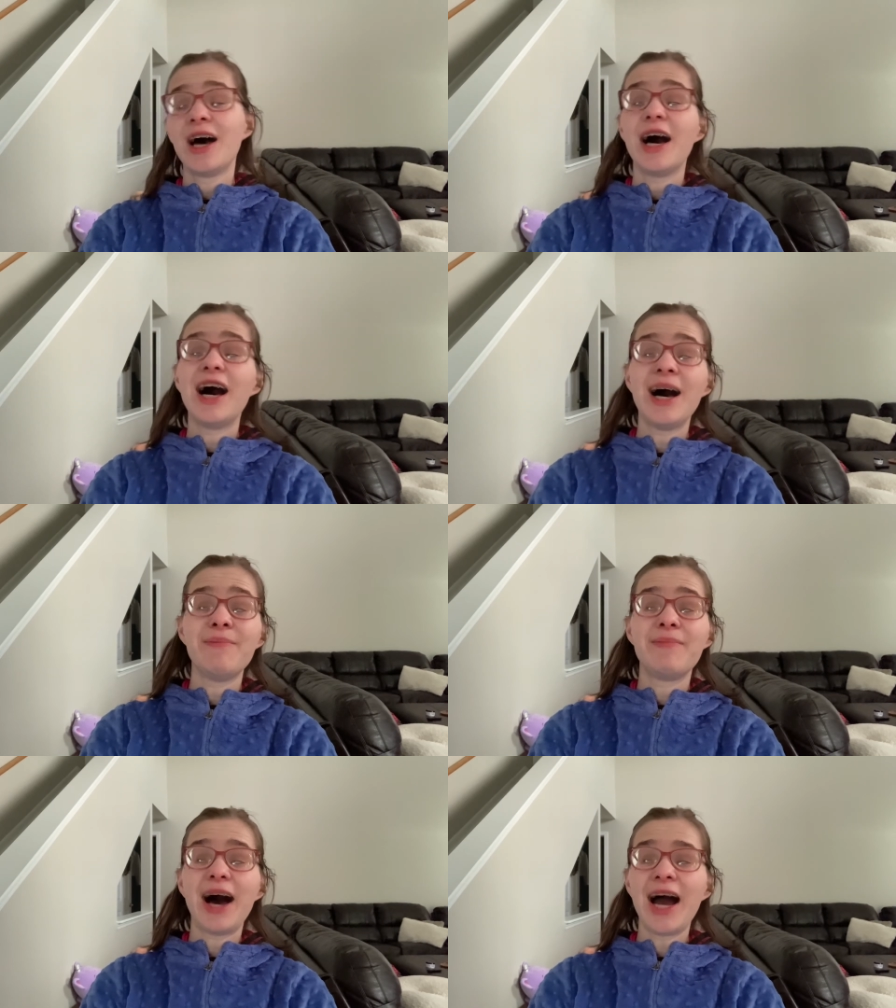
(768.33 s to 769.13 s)

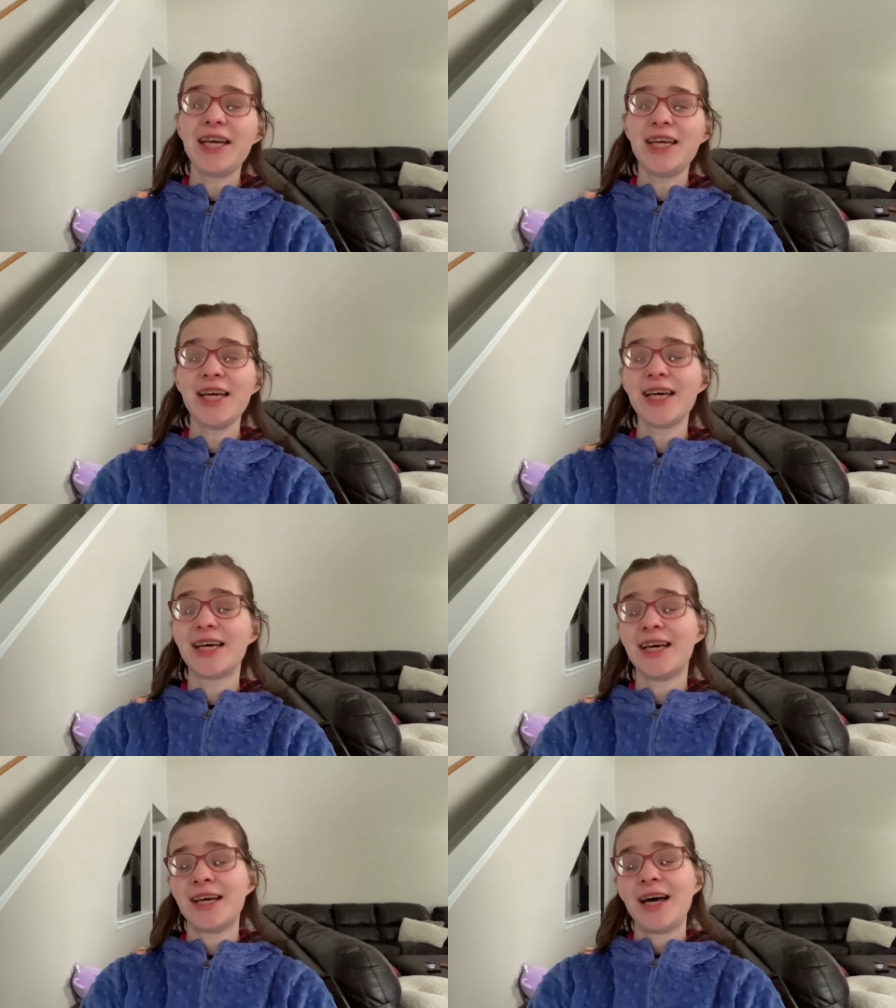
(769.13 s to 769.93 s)
I
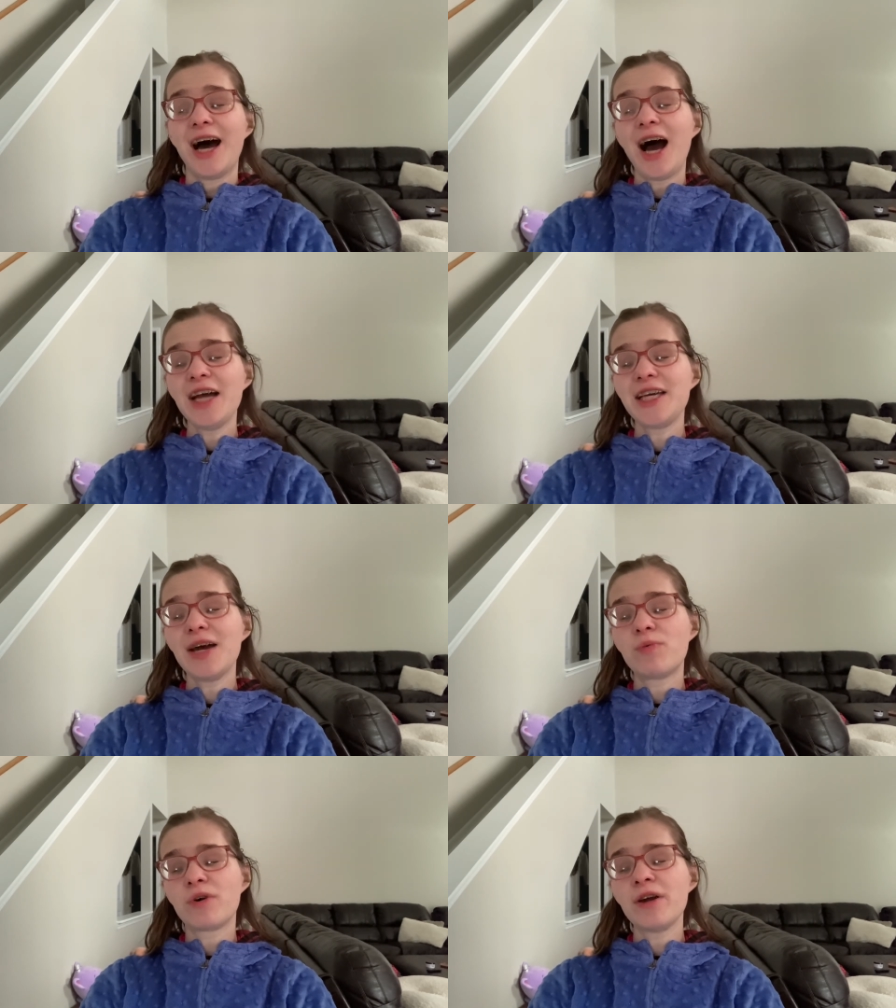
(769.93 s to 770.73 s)

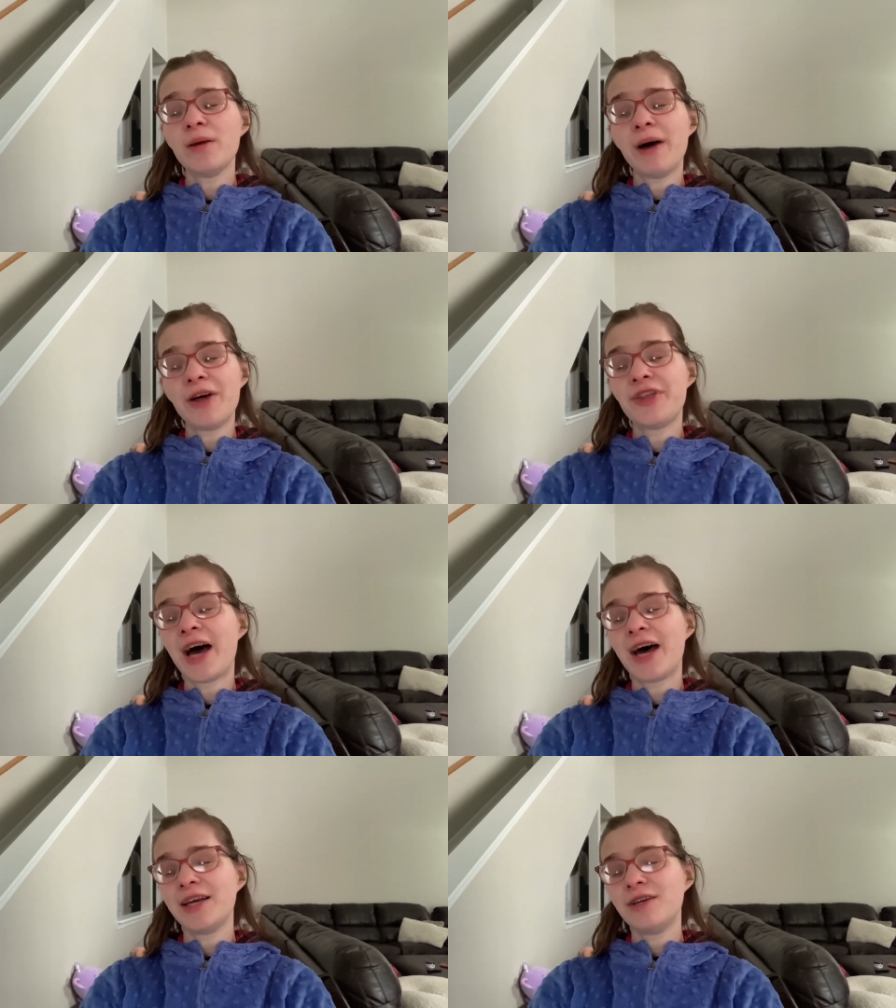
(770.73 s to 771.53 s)
can't worry about
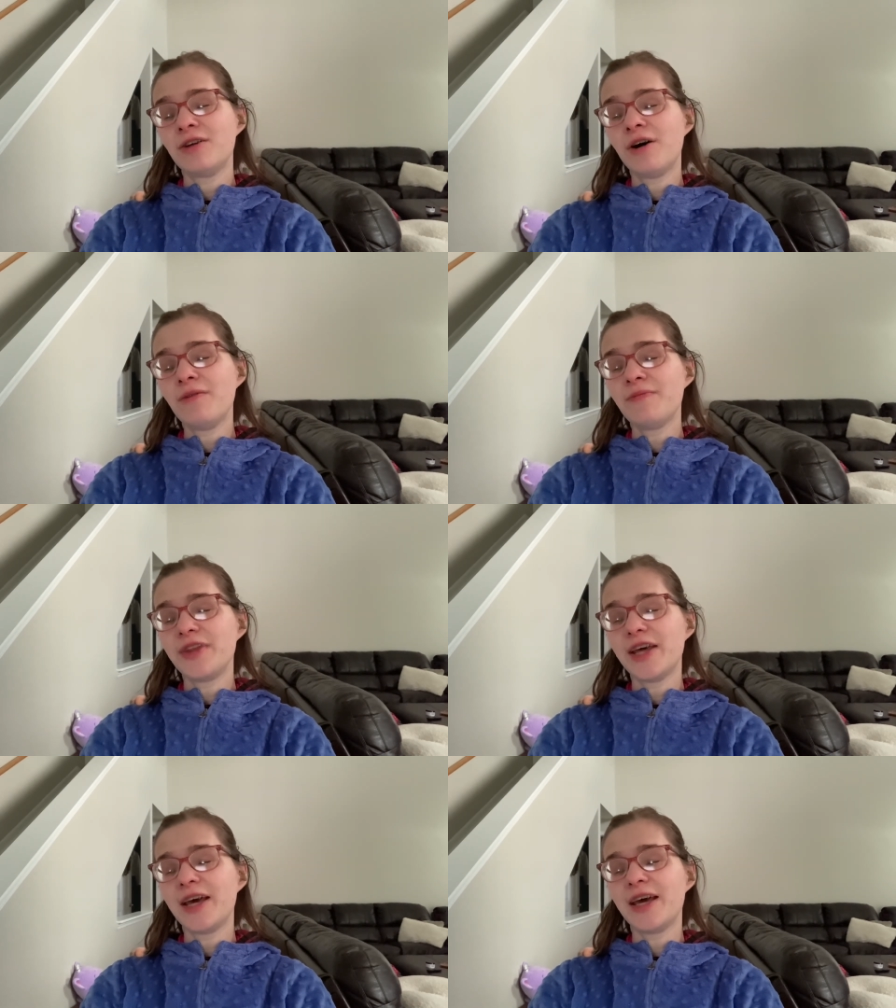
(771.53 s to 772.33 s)
that, you know?
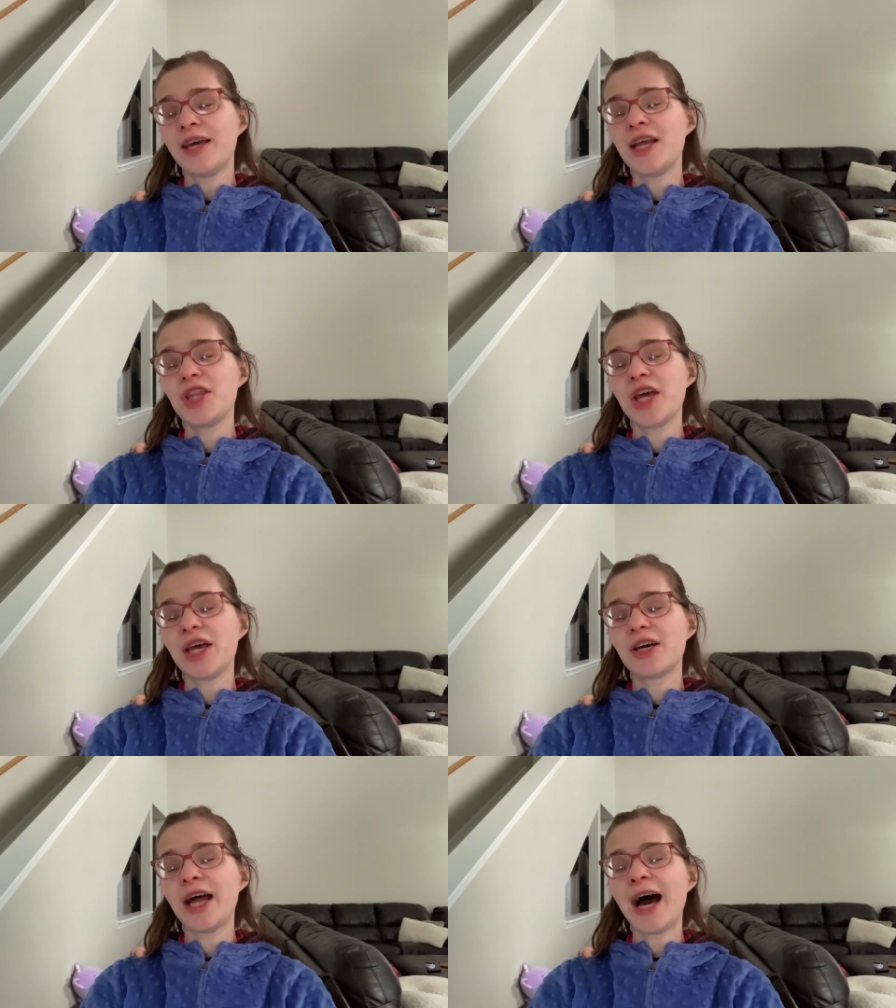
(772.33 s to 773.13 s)

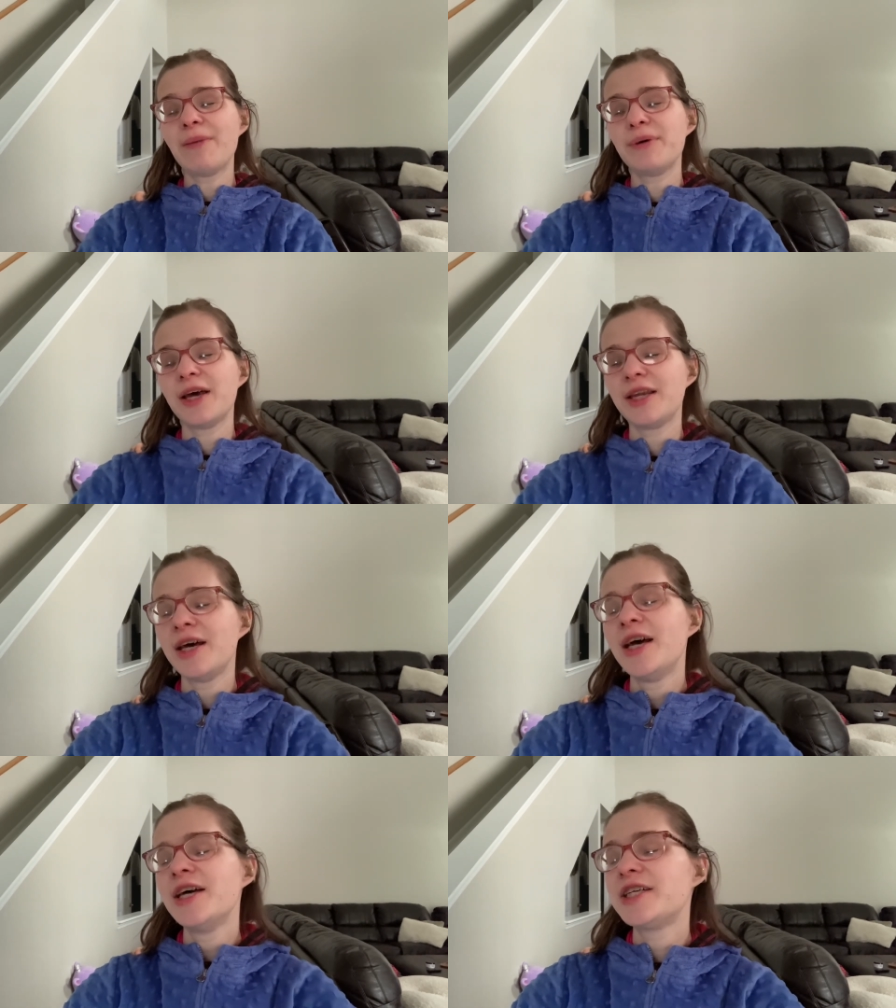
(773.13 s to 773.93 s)
Anything could happen
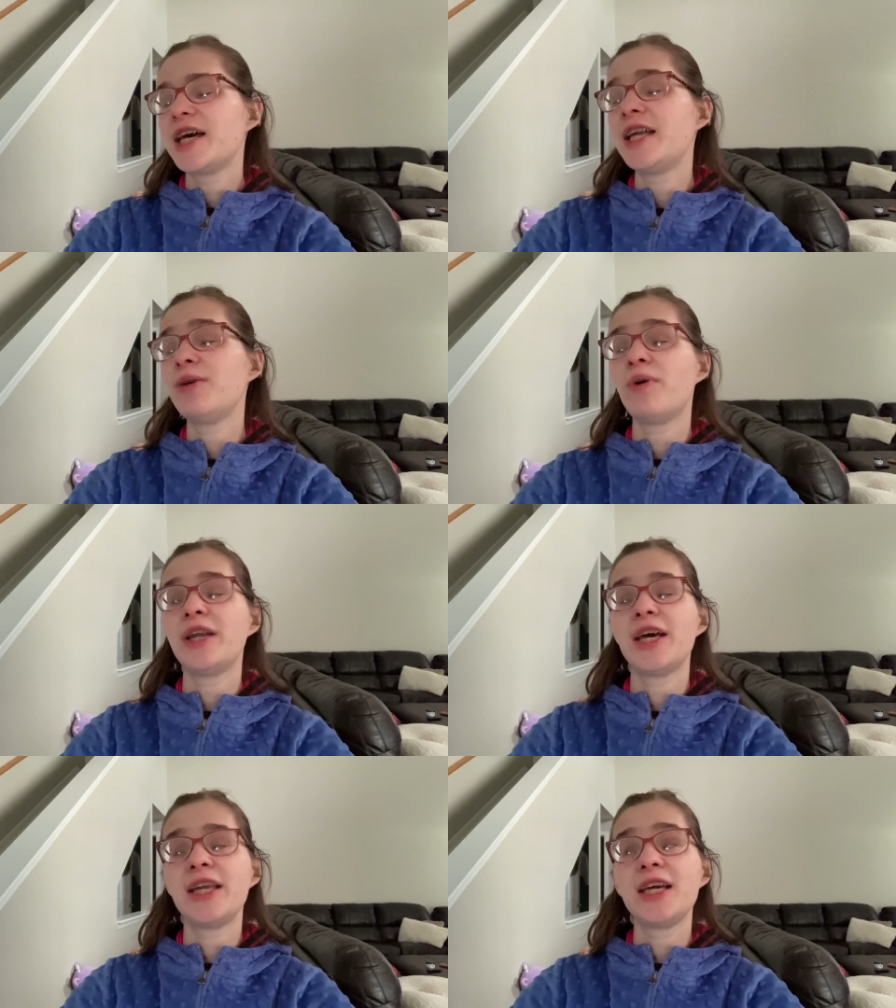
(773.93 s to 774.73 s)
to anyone
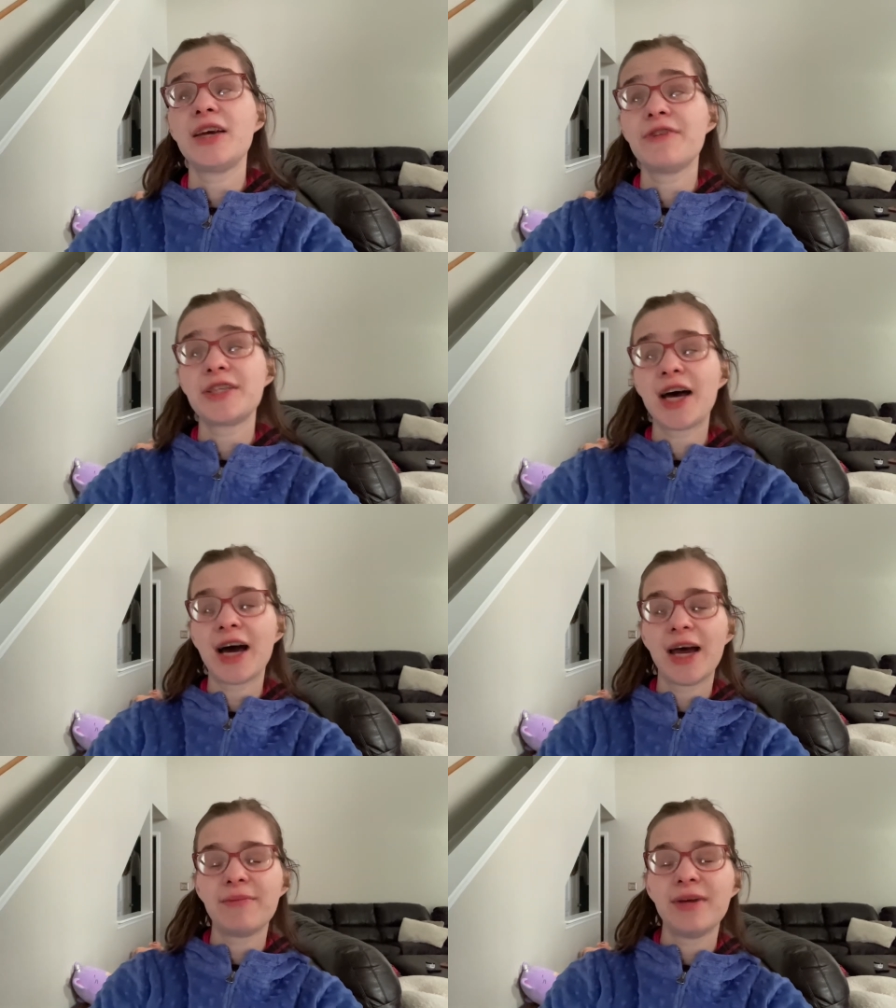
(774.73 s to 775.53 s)
at any given
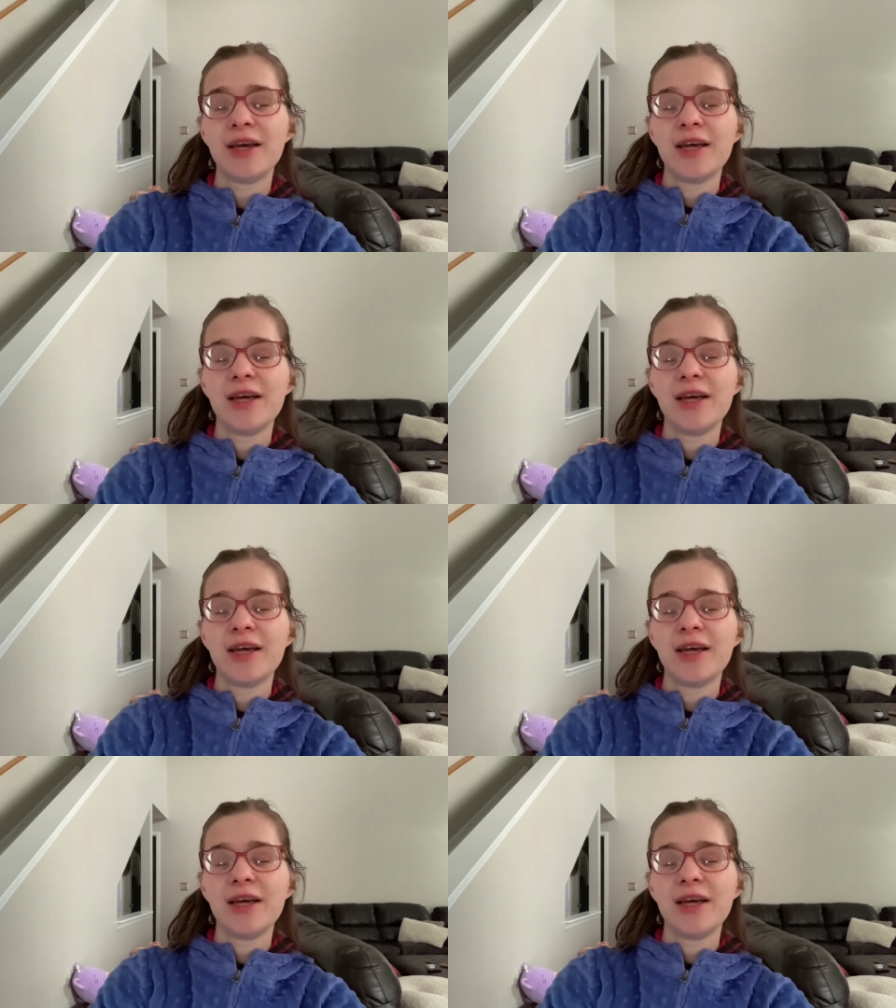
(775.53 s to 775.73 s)
time.